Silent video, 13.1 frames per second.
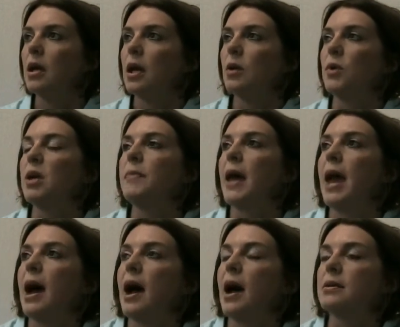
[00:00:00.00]
and we
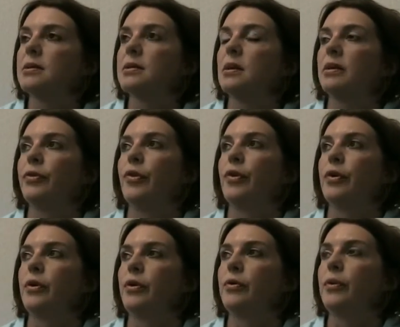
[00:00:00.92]
passed on
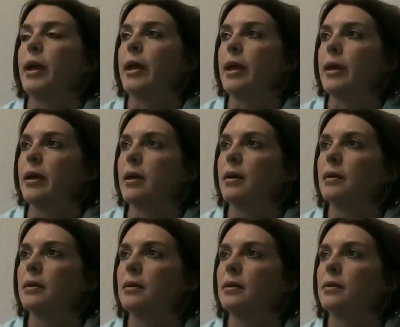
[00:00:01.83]
third reading.
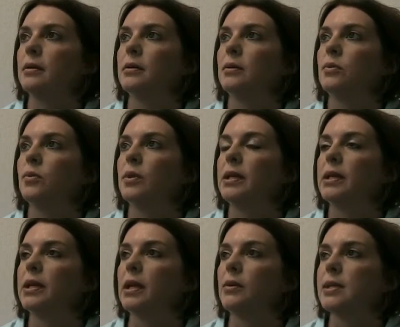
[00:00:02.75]
What
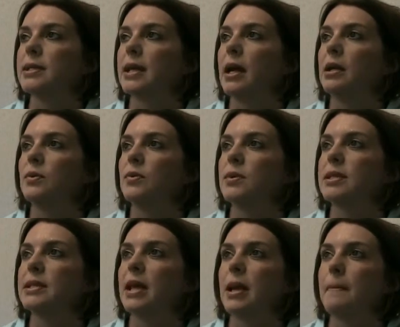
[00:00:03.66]
day was that? It
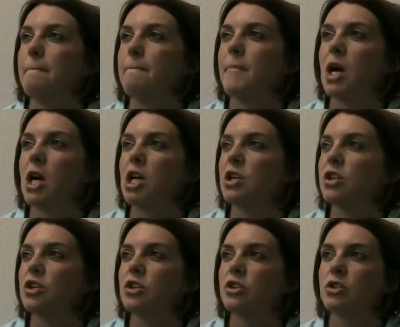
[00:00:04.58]
was like
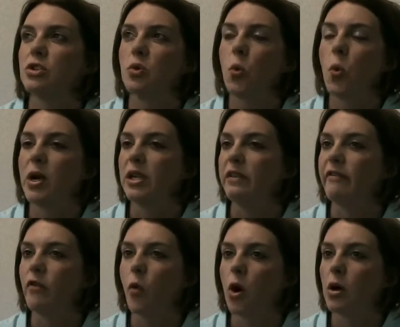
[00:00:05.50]
March
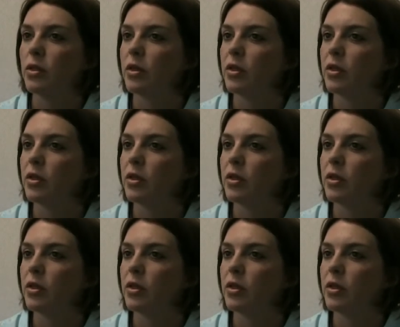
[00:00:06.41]
24th.